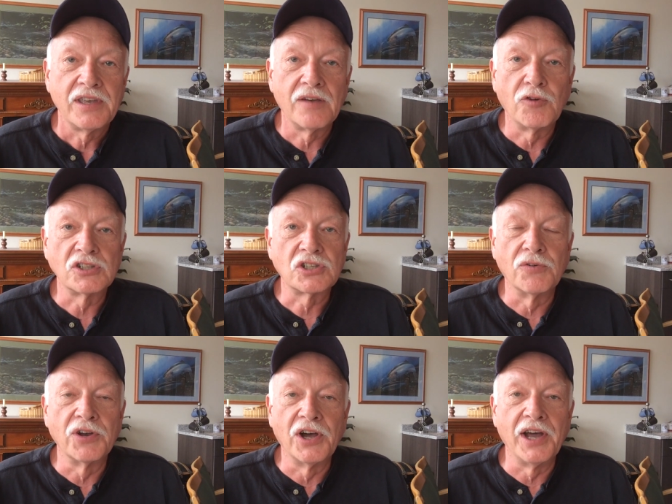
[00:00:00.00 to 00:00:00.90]
of what's
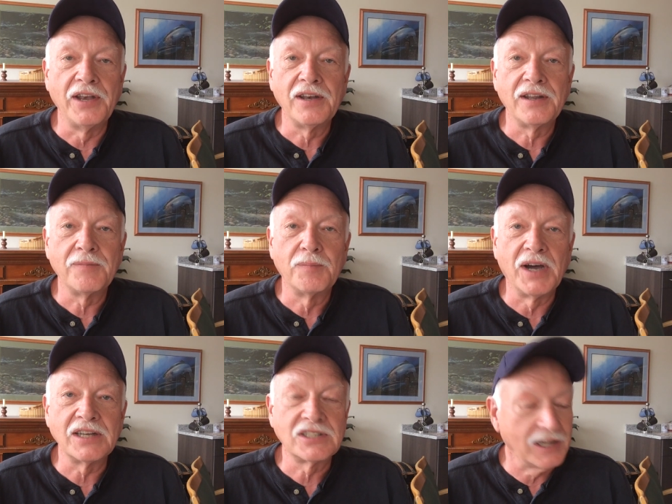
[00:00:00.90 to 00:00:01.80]
going on.
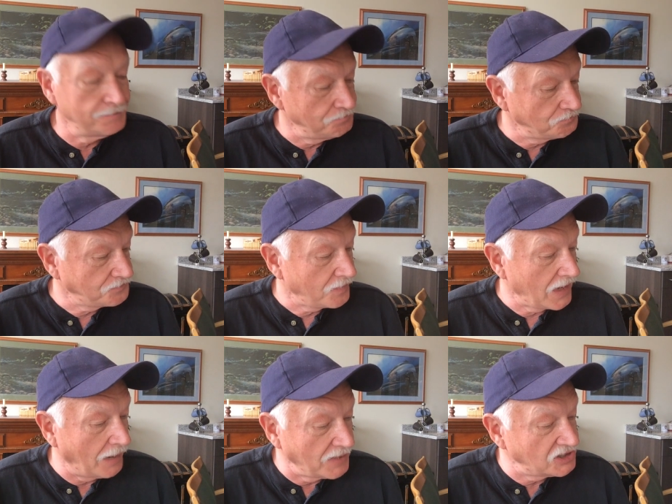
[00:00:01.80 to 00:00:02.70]
But
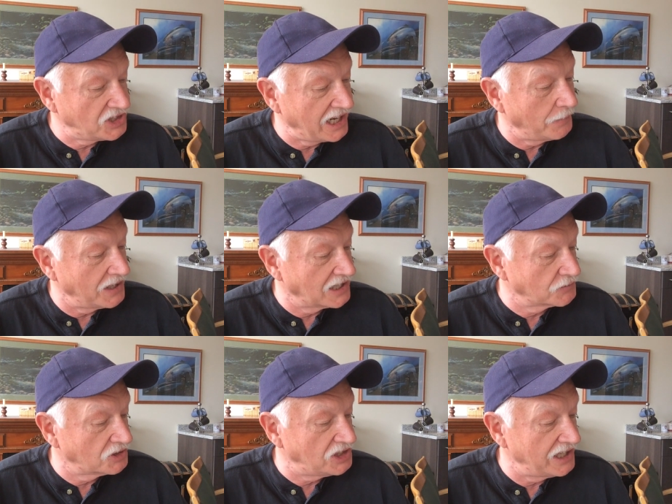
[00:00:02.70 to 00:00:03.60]
I'm not saying it
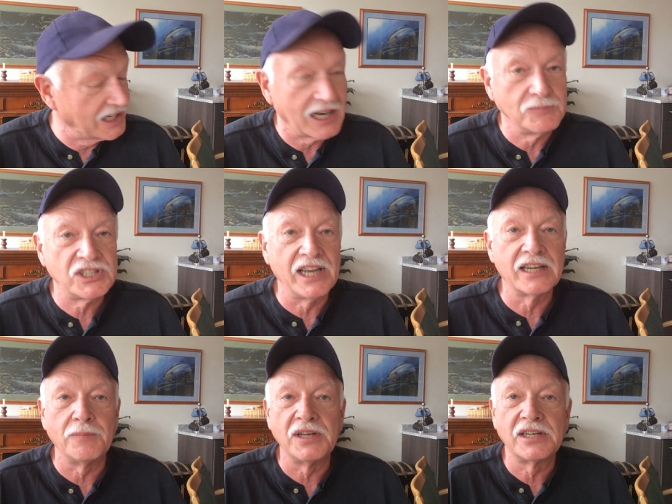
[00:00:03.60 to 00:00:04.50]
because we're seeing it. I'm
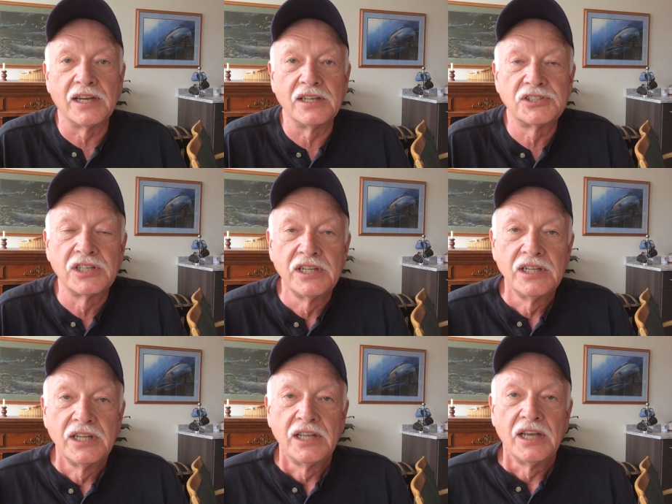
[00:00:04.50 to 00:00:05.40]
saying it because
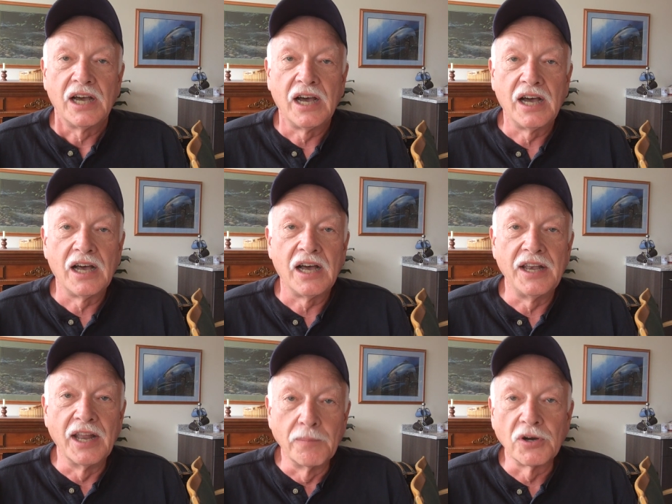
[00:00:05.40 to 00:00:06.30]

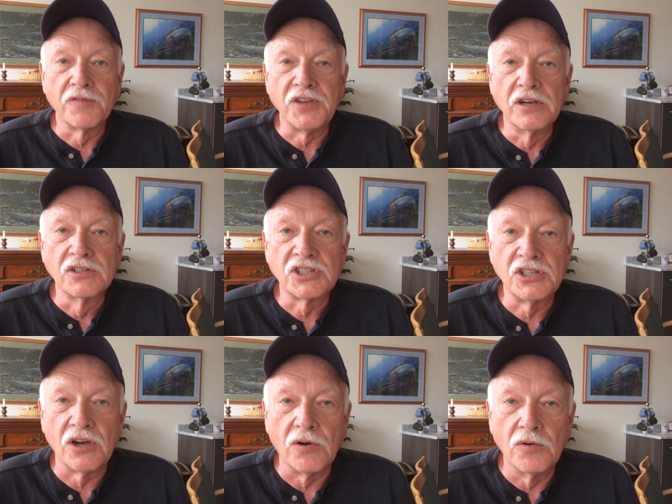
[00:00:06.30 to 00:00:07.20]
a number of years
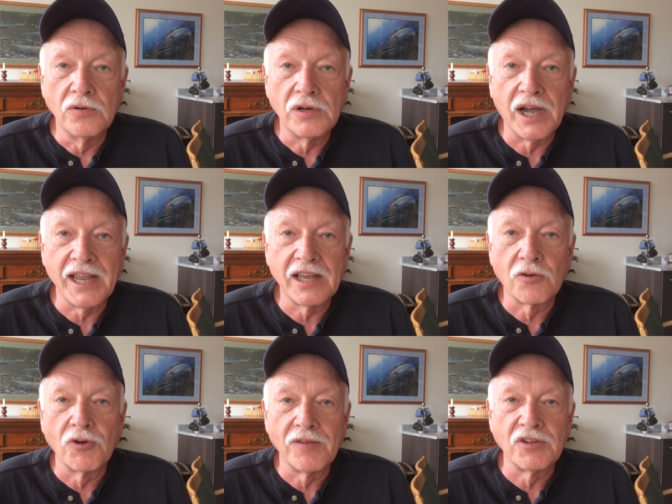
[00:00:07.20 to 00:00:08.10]
ago, I had
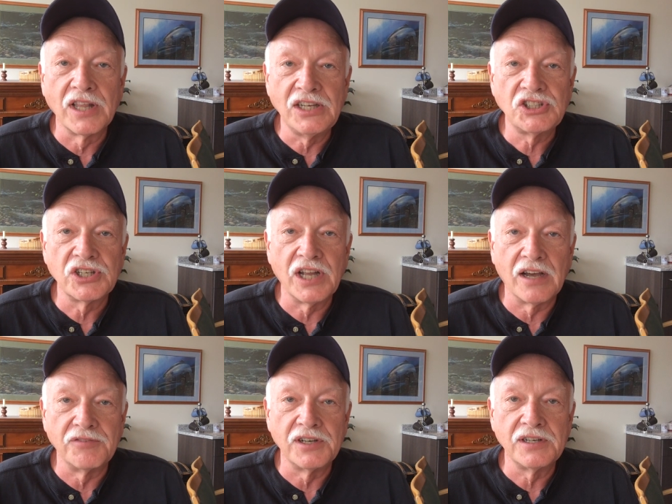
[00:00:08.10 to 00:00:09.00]
a revelation
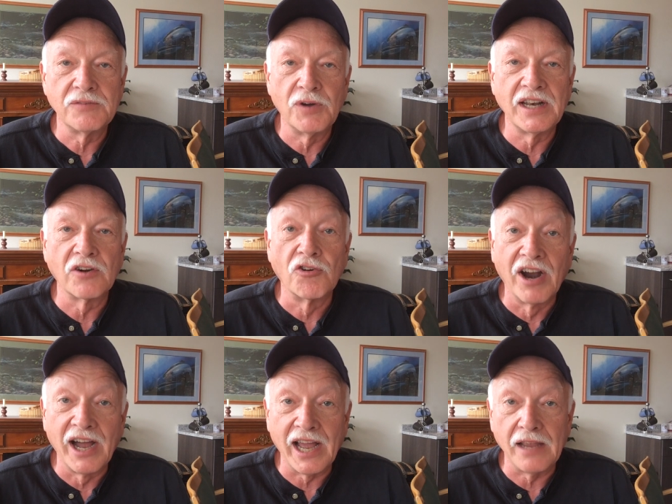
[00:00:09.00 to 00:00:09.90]
of it when it
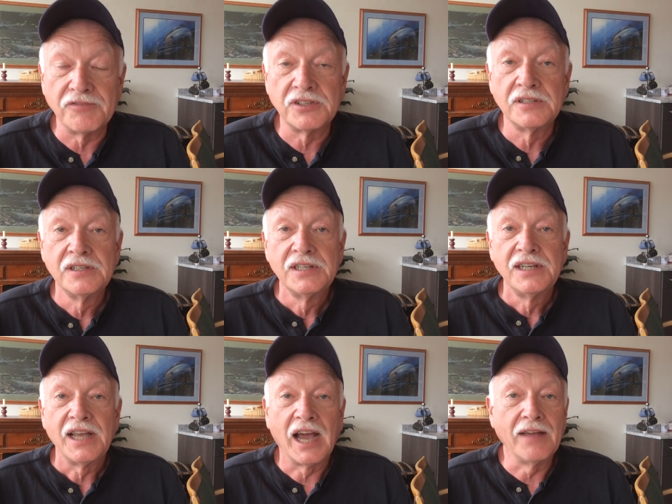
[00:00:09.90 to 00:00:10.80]
arrived.
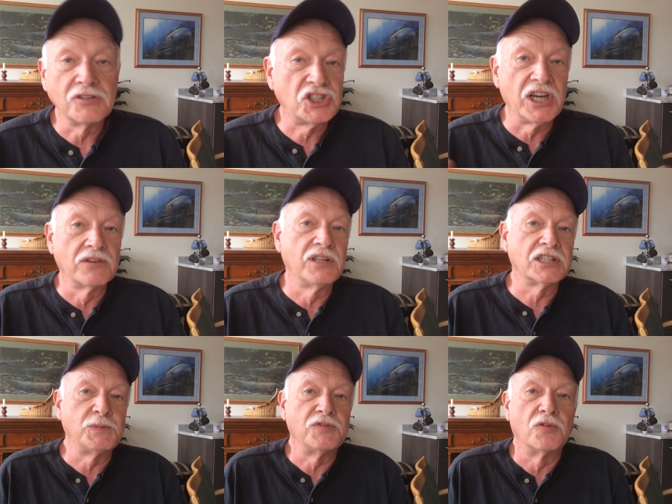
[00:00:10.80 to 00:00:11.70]
I haven't shared
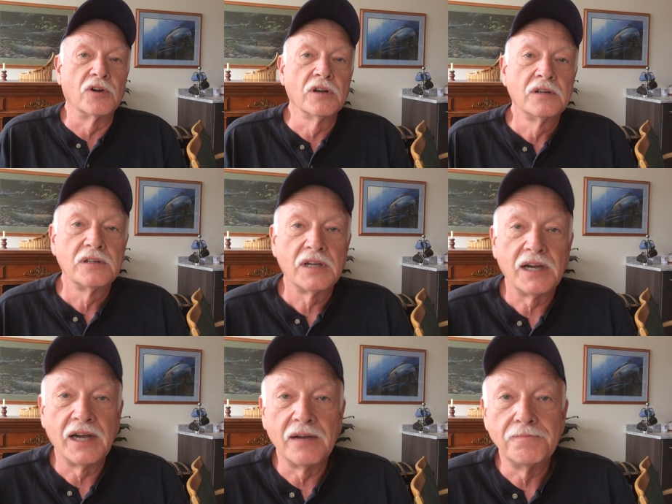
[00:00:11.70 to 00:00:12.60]
this before,
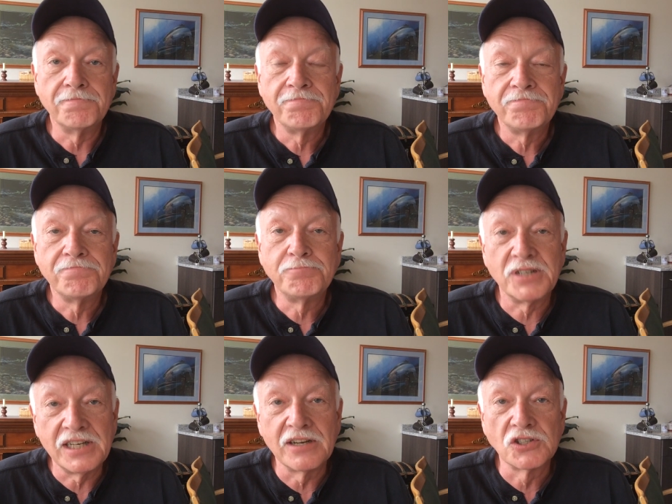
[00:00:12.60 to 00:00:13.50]

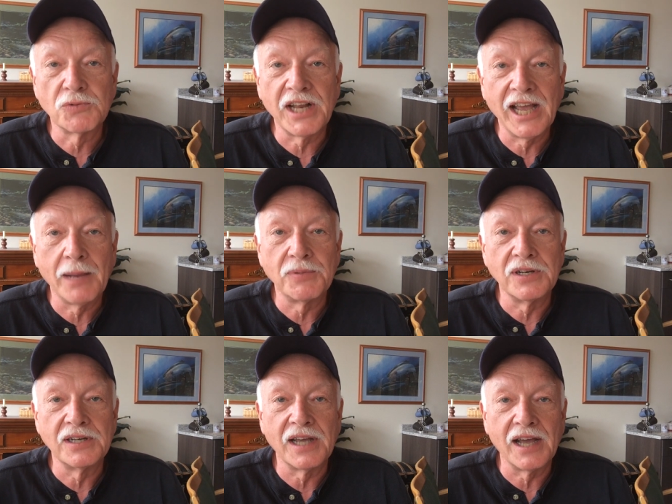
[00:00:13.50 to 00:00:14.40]
but here's what
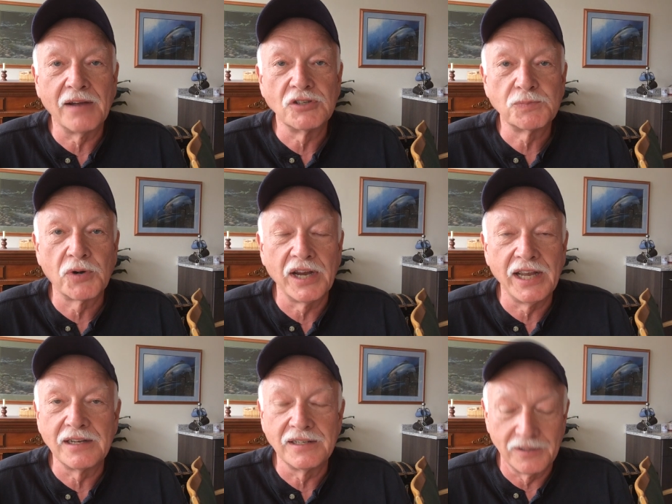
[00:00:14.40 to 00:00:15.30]
happened. I was
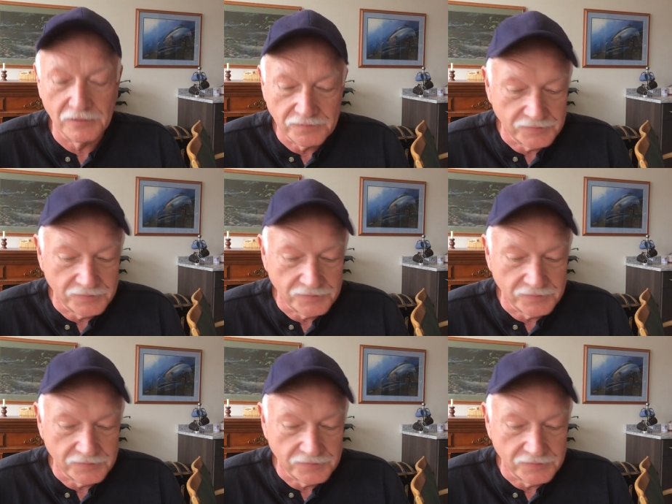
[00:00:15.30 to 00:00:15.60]
praying,